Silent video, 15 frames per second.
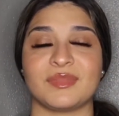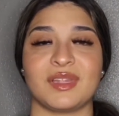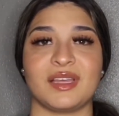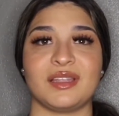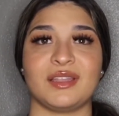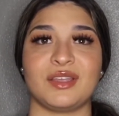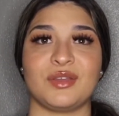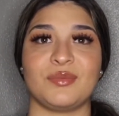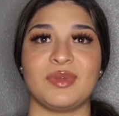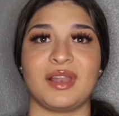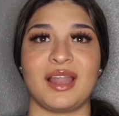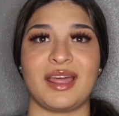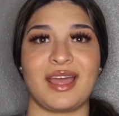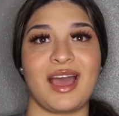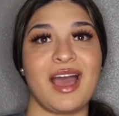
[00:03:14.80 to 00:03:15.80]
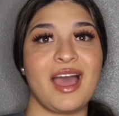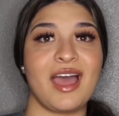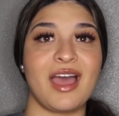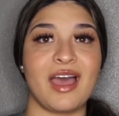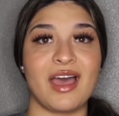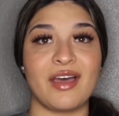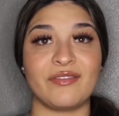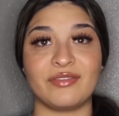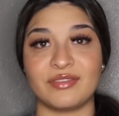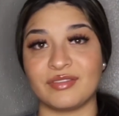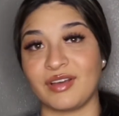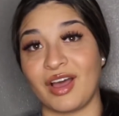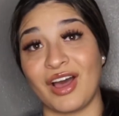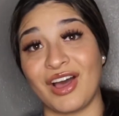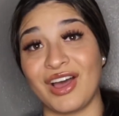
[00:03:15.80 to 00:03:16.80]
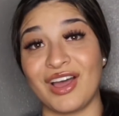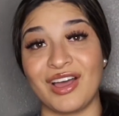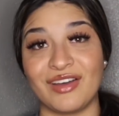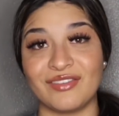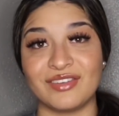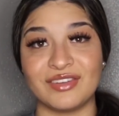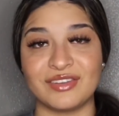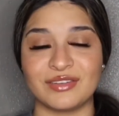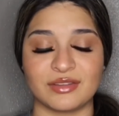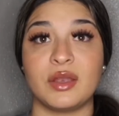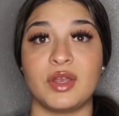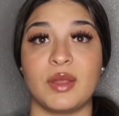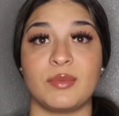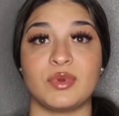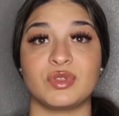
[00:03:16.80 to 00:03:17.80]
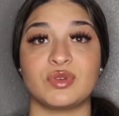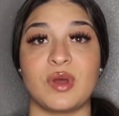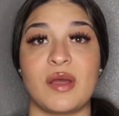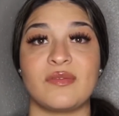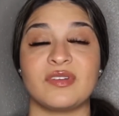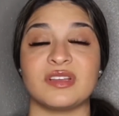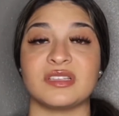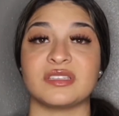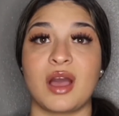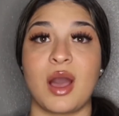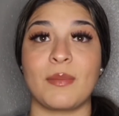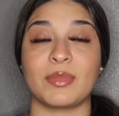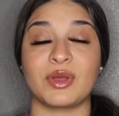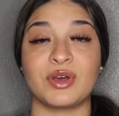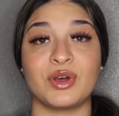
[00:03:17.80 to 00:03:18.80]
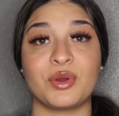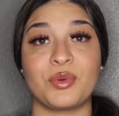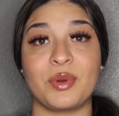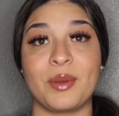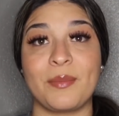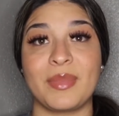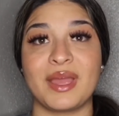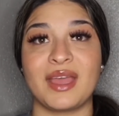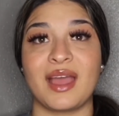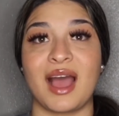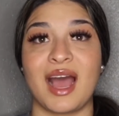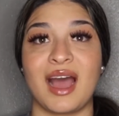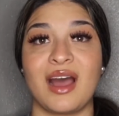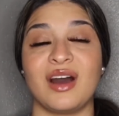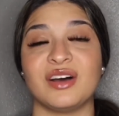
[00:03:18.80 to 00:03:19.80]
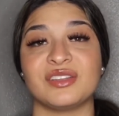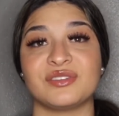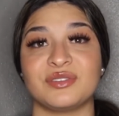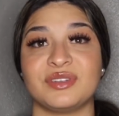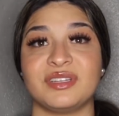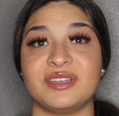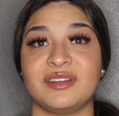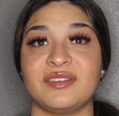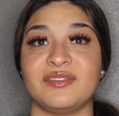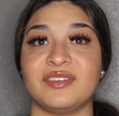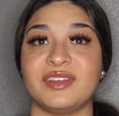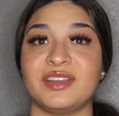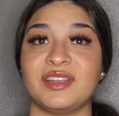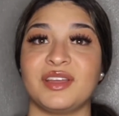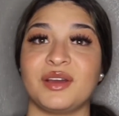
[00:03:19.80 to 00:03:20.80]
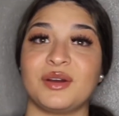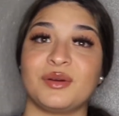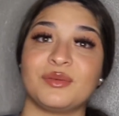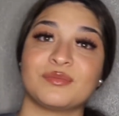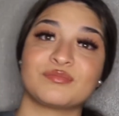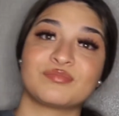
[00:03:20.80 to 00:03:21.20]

And then you'd be like, I have it. Number 12 is come cook with me. I also did a video.